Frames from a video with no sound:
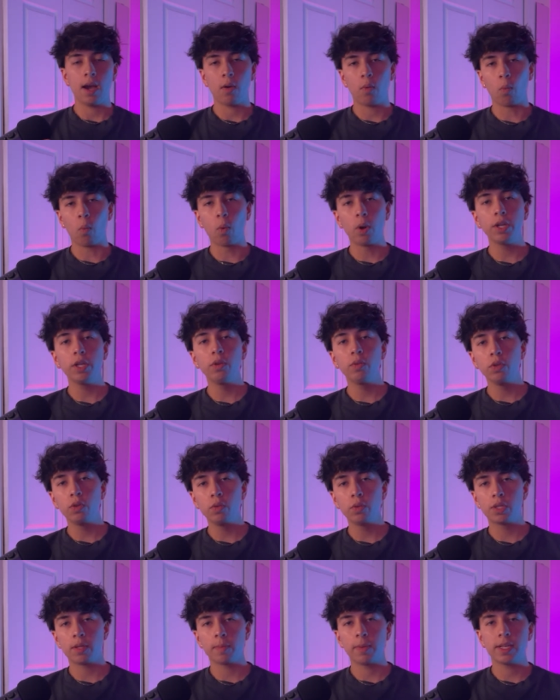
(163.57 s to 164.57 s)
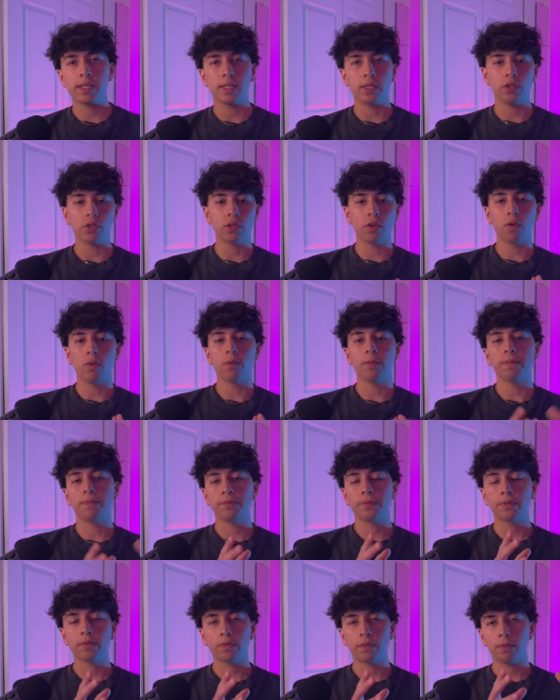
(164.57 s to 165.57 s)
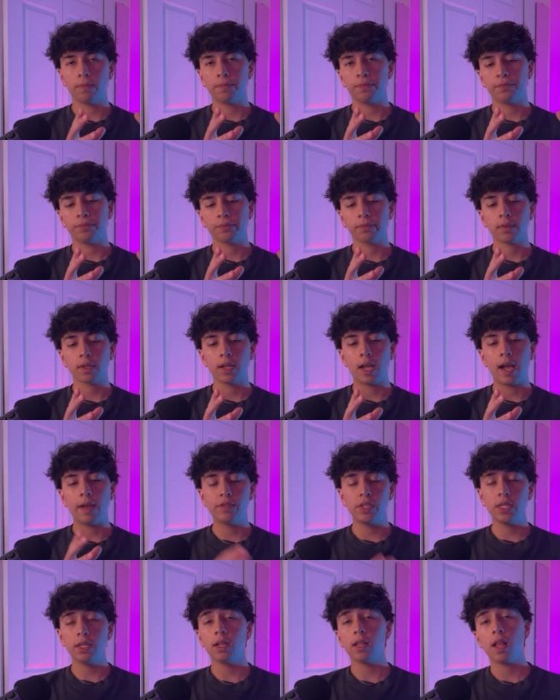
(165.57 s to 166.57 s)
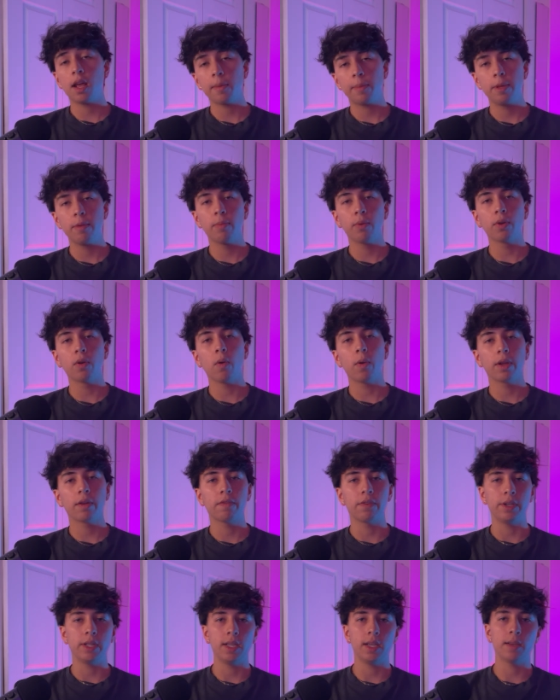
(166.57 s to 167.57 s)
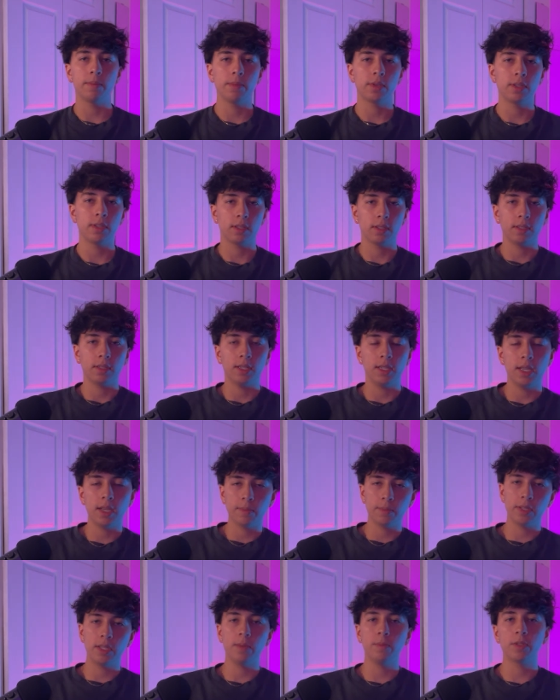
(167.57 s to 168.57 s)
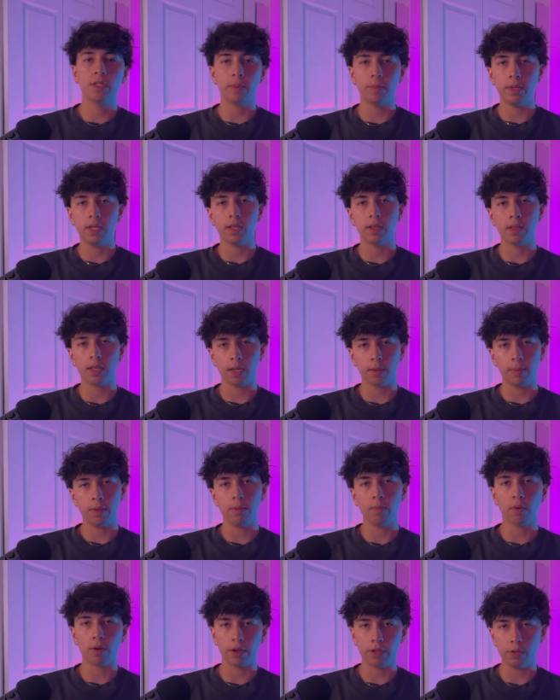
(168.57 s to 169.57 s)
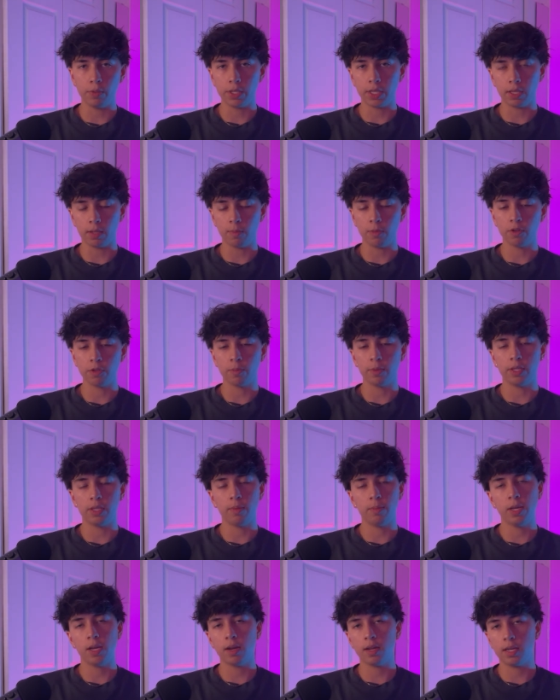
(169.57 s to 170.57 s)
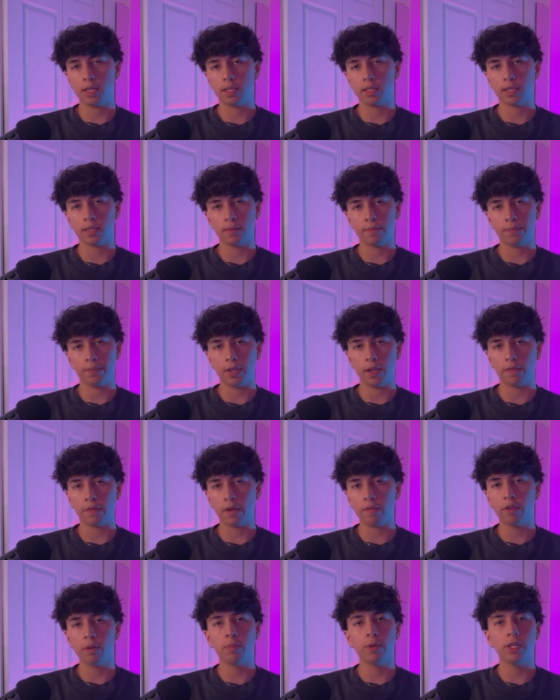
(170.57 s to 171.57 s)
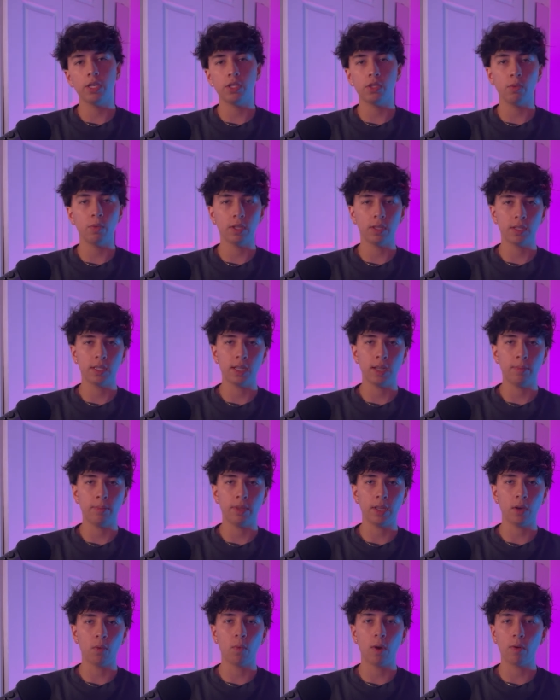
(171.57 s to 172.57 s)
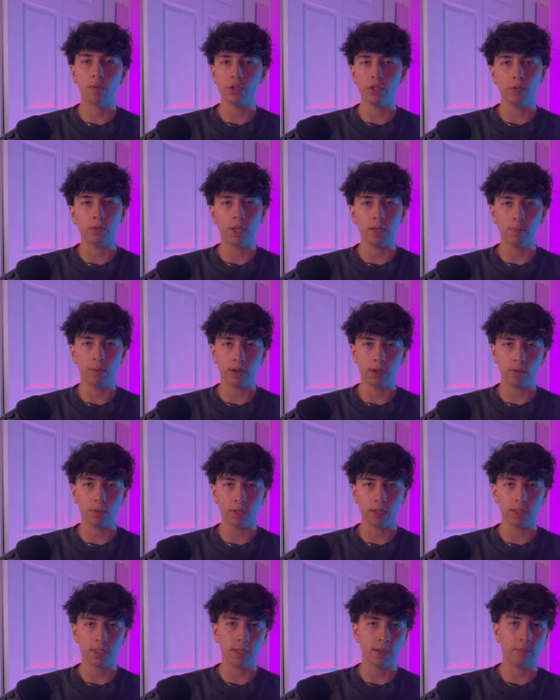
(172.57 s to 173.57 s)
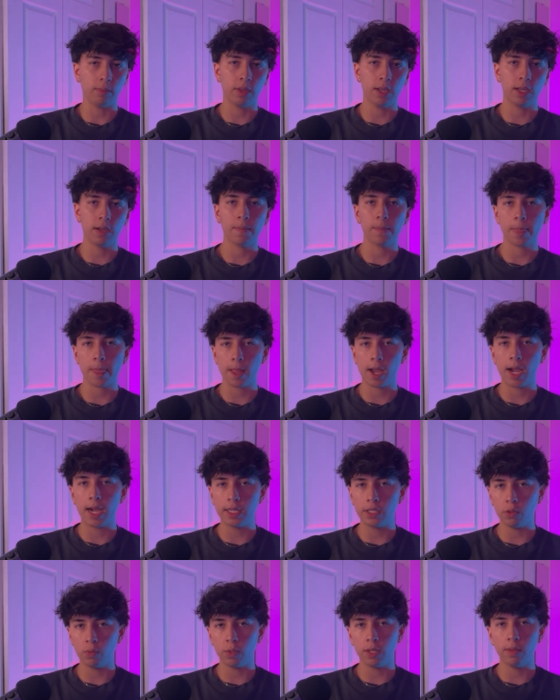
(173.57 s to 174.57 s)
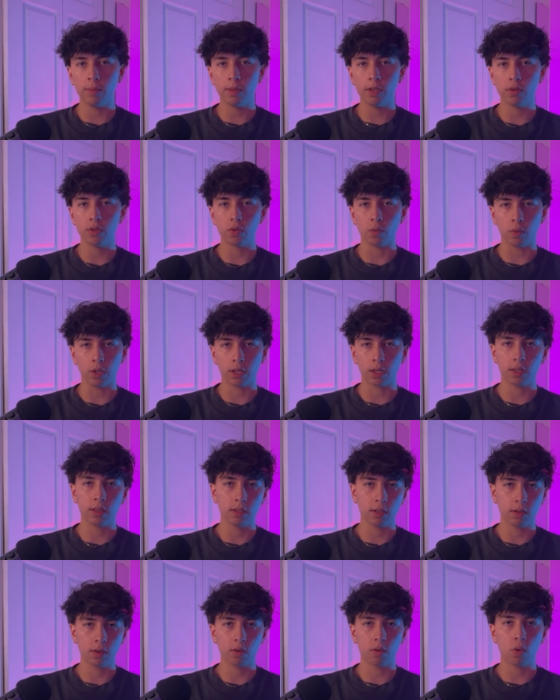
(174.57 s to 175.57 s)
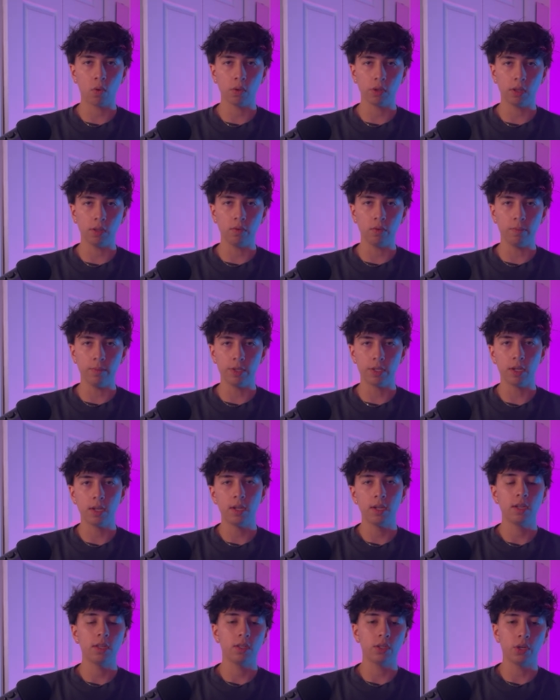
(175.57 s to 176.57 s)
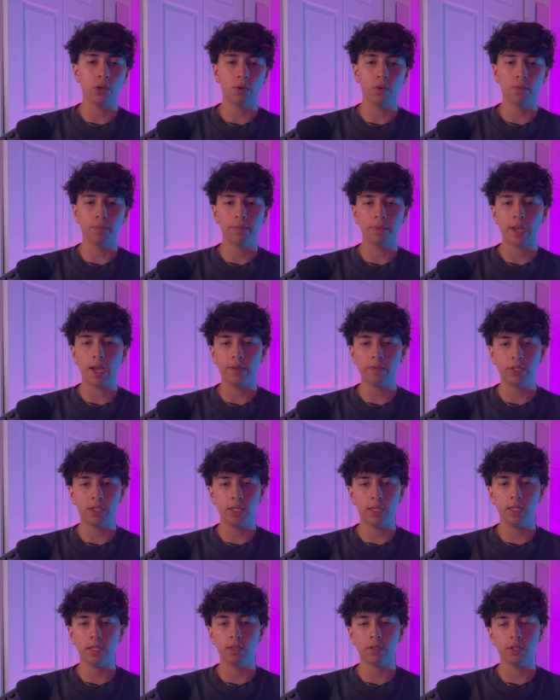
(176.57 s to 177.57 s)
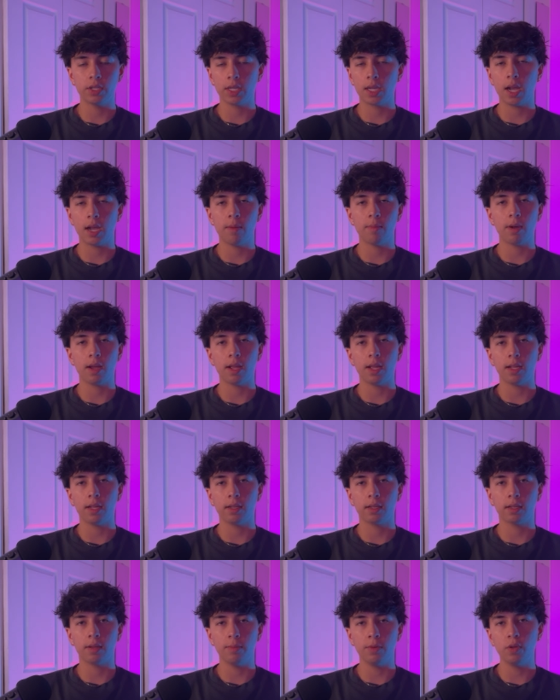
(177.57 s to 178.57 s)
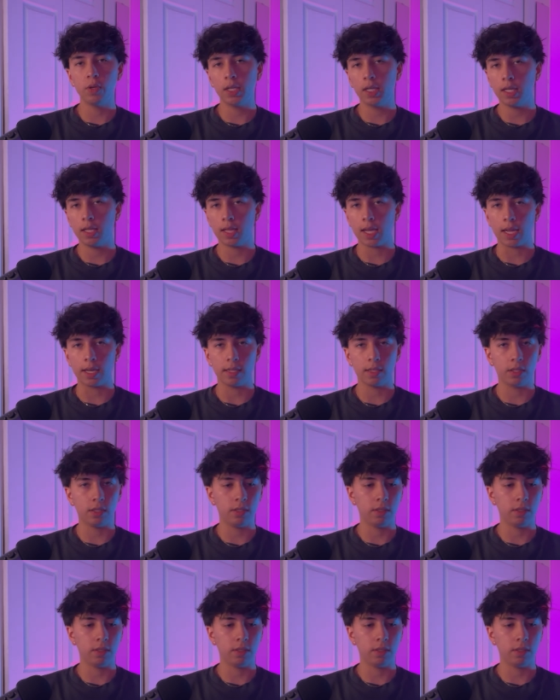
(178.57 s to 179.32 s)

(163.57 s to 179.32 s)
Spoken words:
what do you use to message? So I've seen a lot of people going for DMs. DM seems to be the thing people are using the most. But to be honest, if everybody's doing the same thing, why would you keep on doing the same thing? I do emails with cold looms. So I've seen there's a guy in my community that